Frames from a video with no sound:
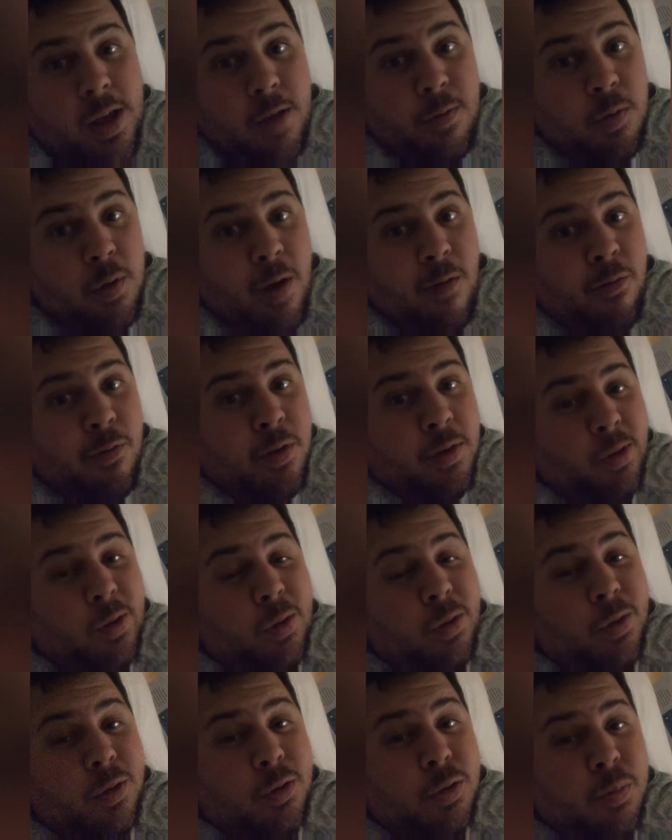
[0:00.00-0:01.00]
If you have a
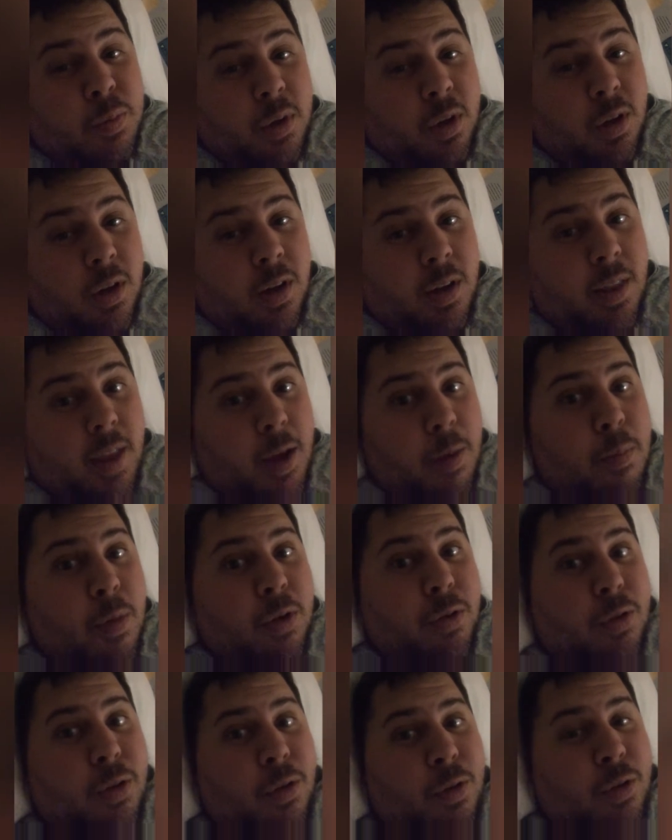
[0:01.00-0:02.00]
physical disability like
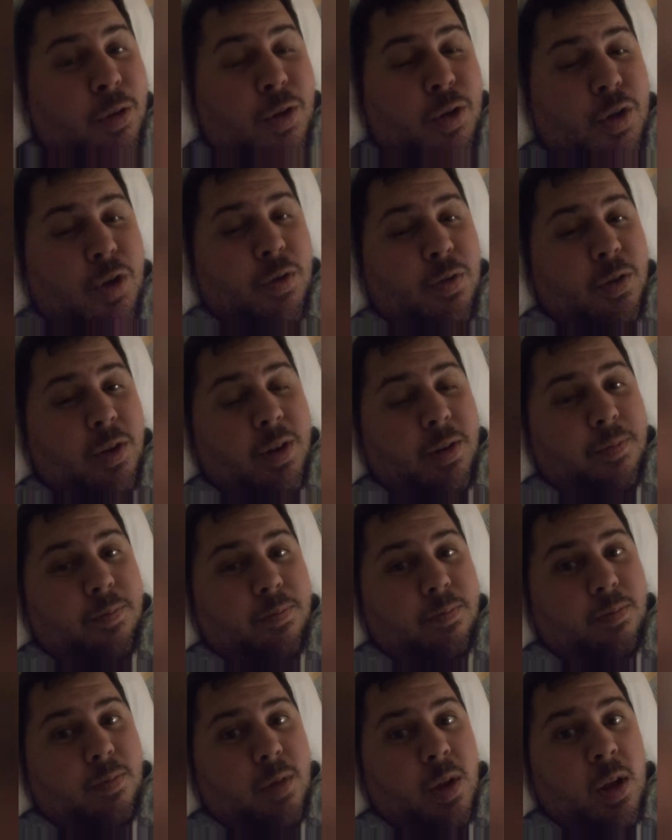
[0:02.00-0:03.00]
muscular dystrophy
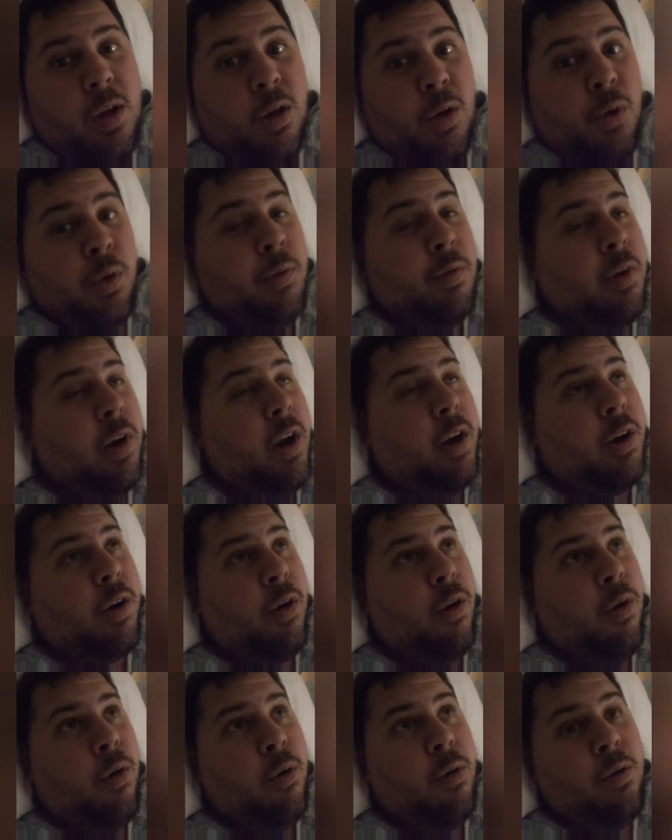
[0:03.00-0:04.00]
and you're living on
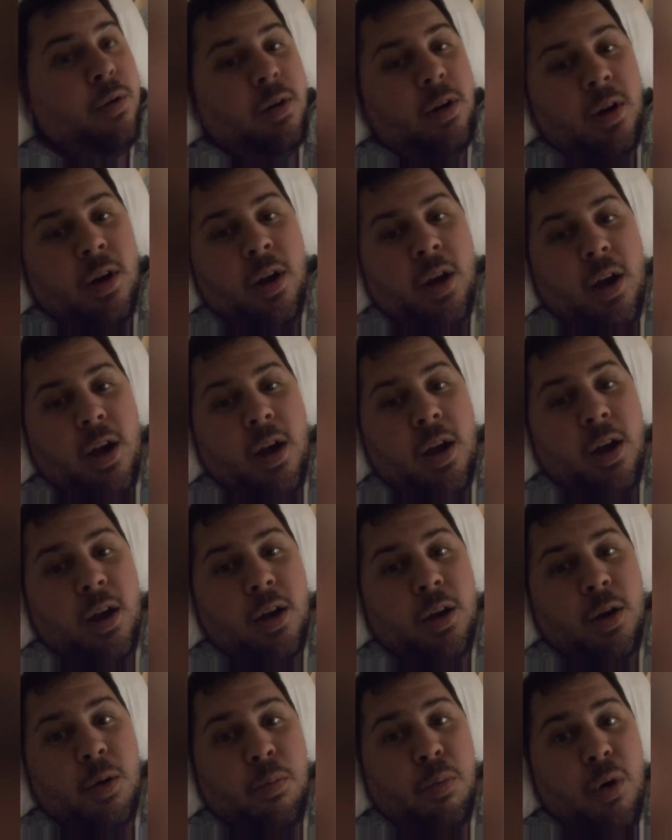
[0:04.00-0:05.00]
your own
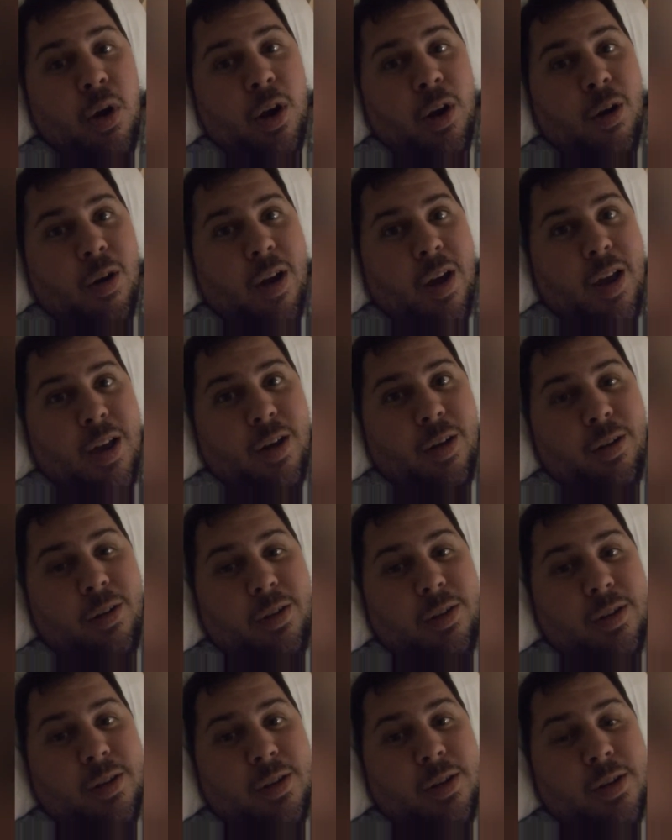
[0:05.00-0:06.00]
and you break your
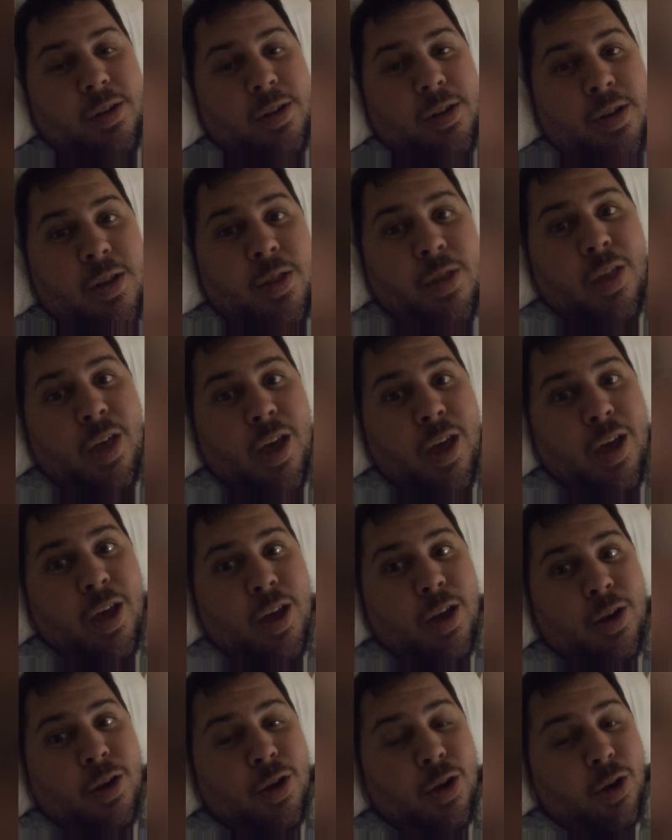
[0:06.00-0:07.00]
ankle,
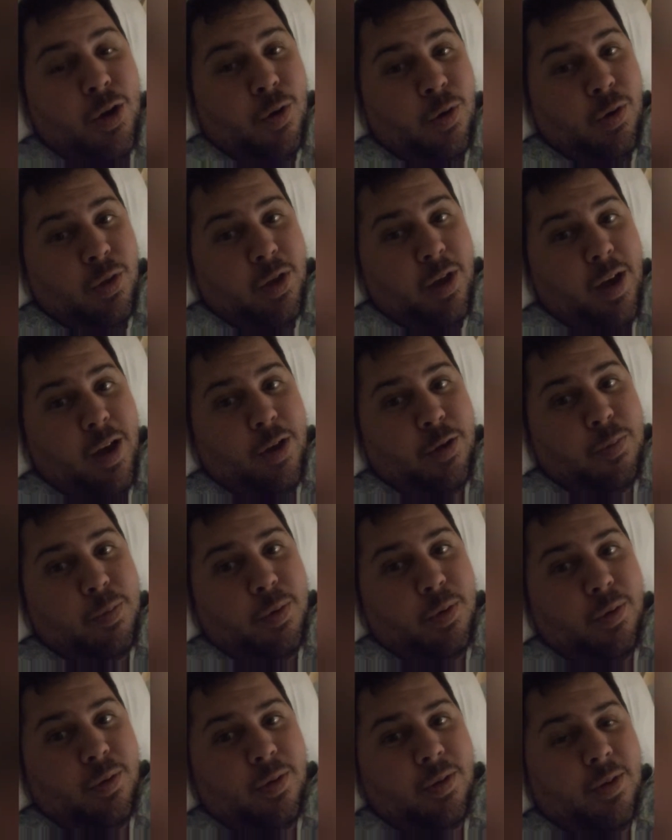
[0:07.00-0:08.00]
then you go to the
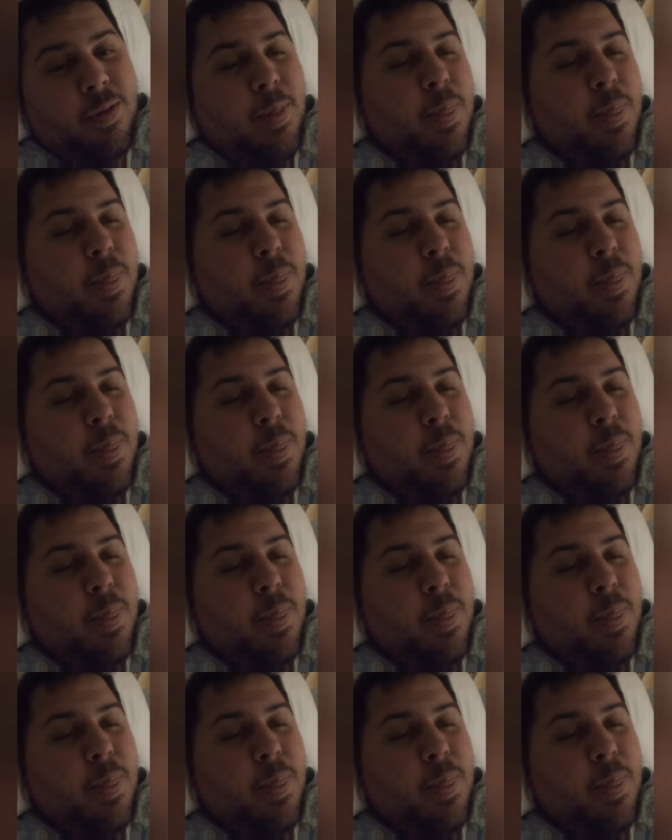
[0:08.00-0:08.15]
hospital.